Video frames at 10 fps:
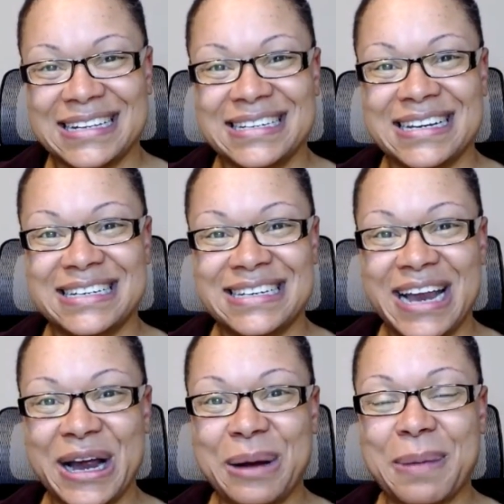to
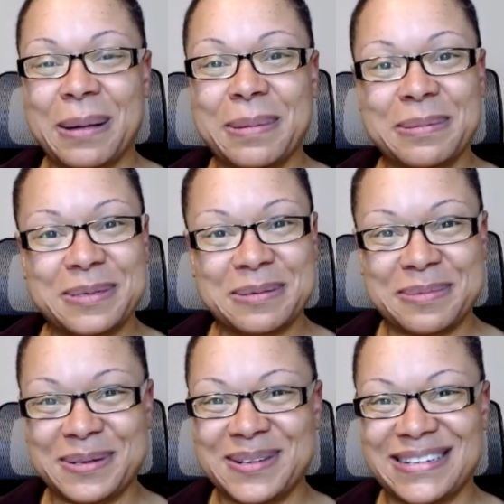share my bumps
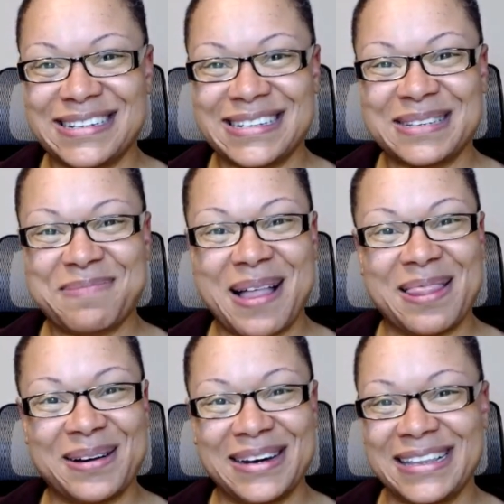and bruises, my
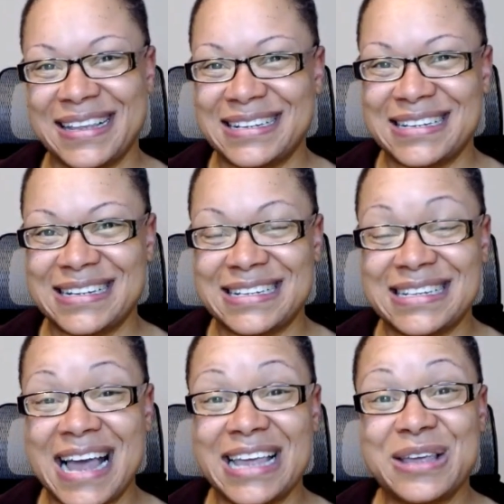learning lessons
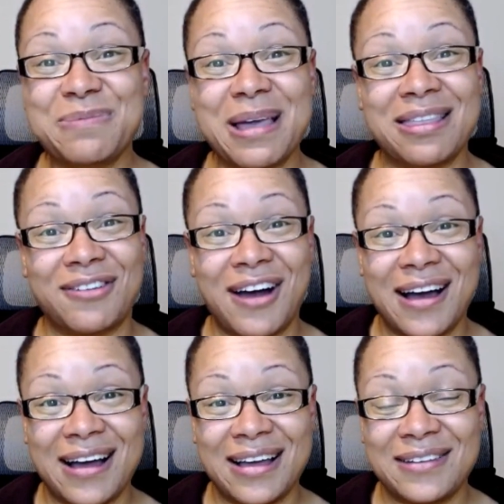that you may
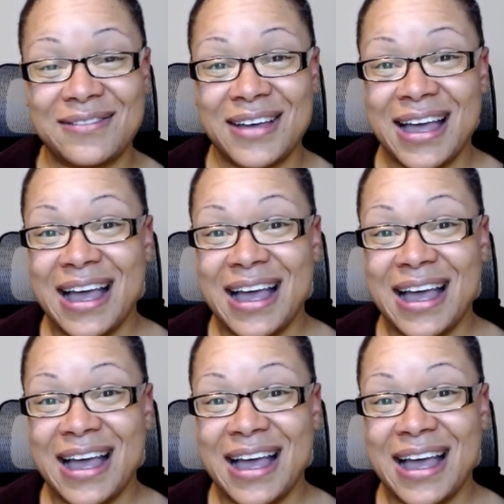thrive